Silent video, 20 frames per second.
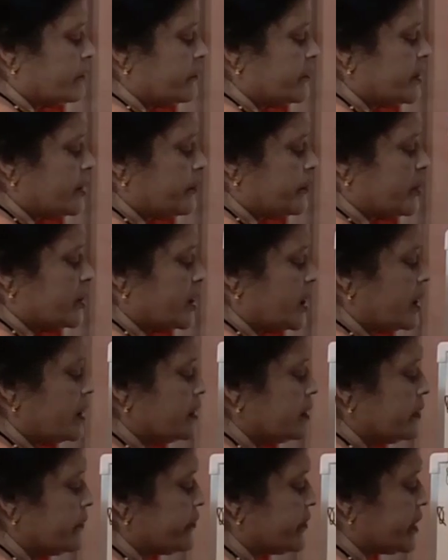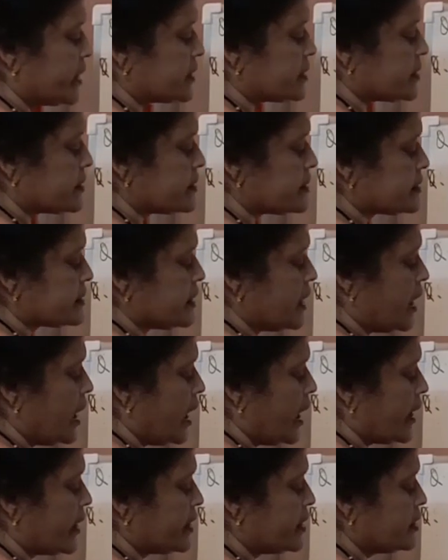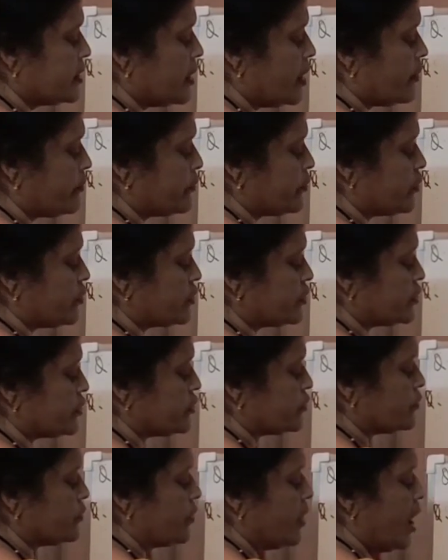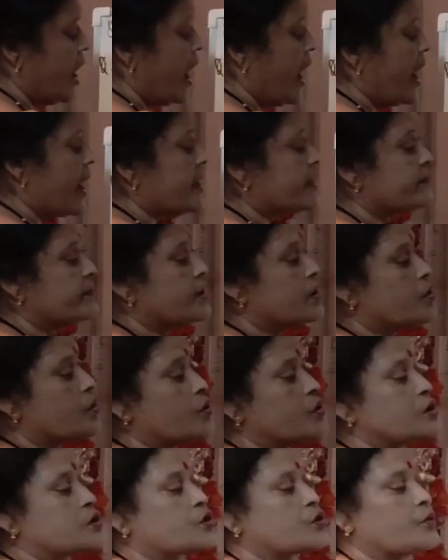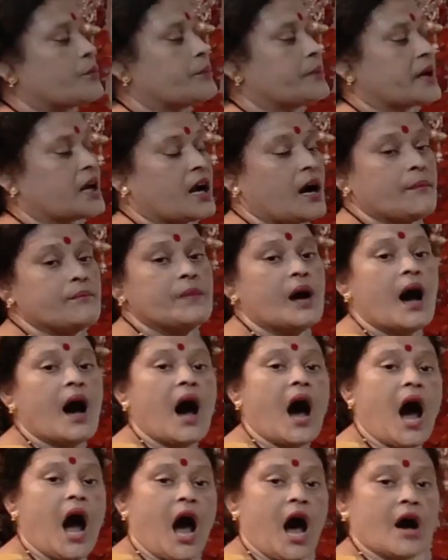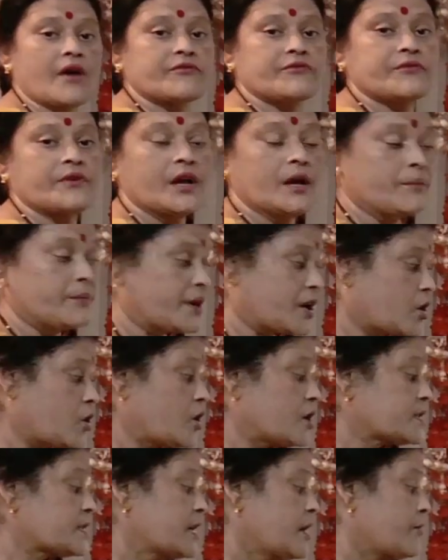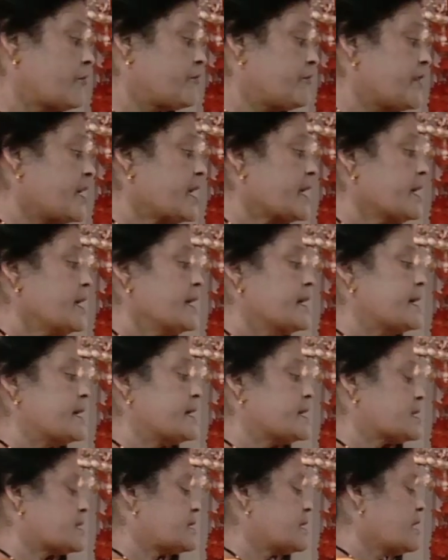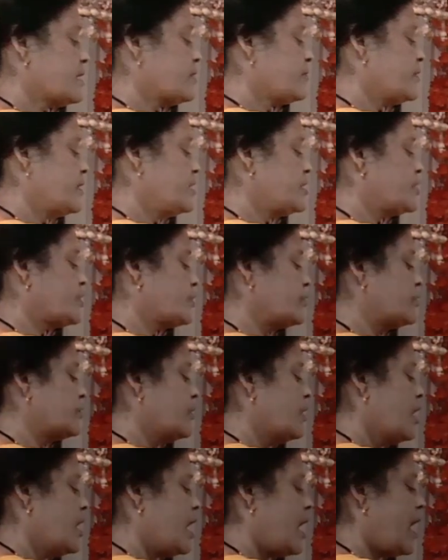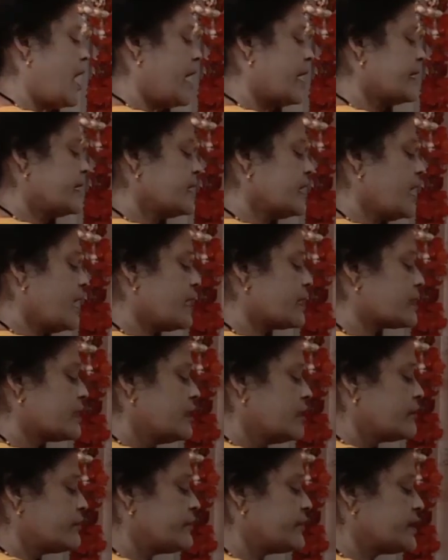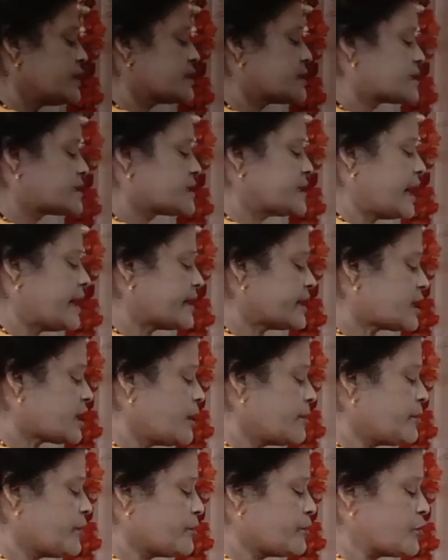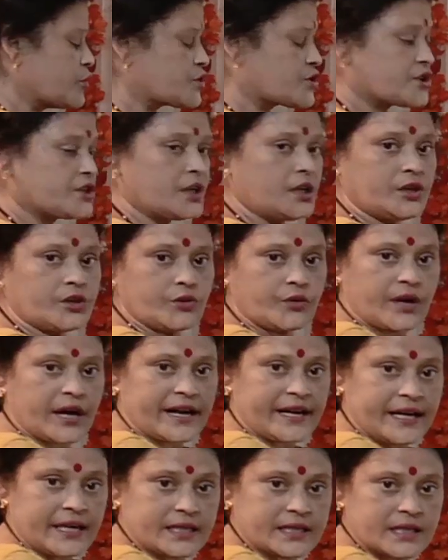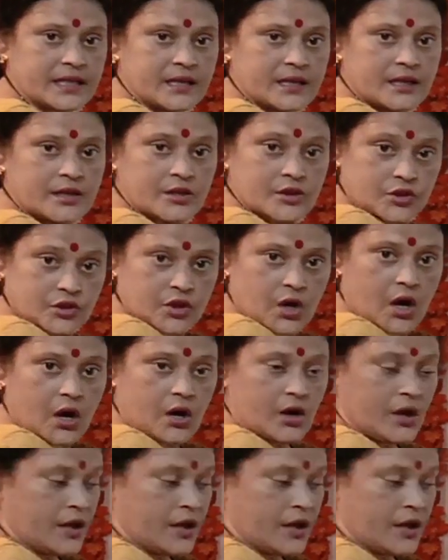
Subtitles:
V upon R, that is I upon 2. I will also become half because V is equal to IR. V is directly proportional to current. So